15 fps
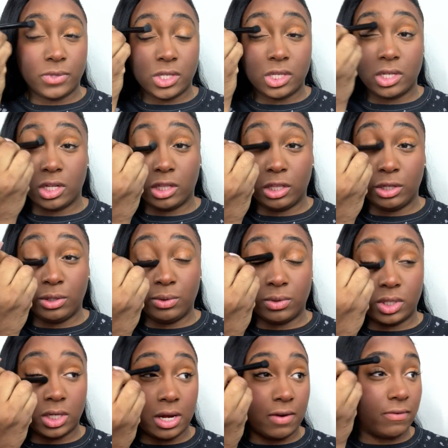
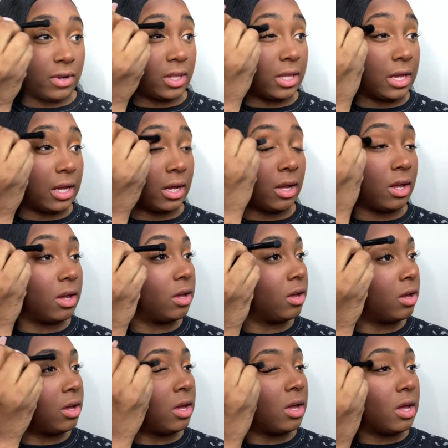dilute everything,
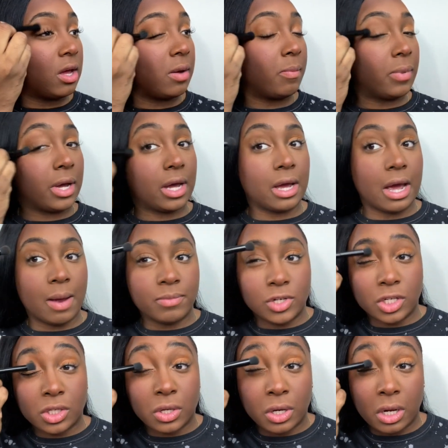but I'm
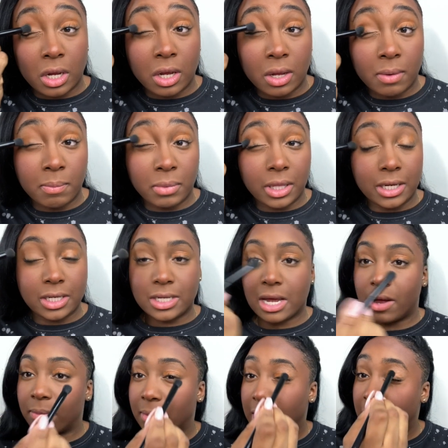just going to blend
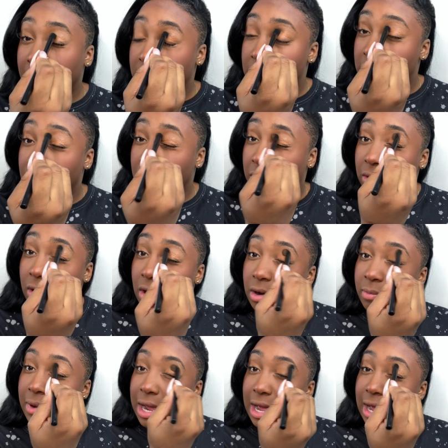out my concealer on
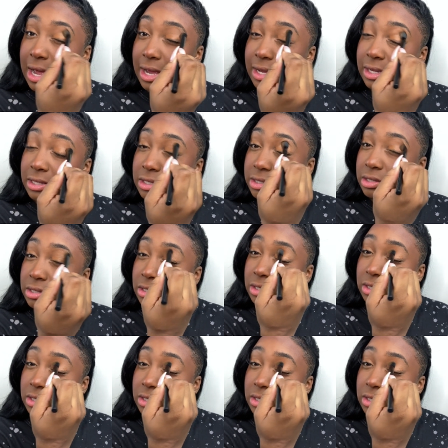my eyes.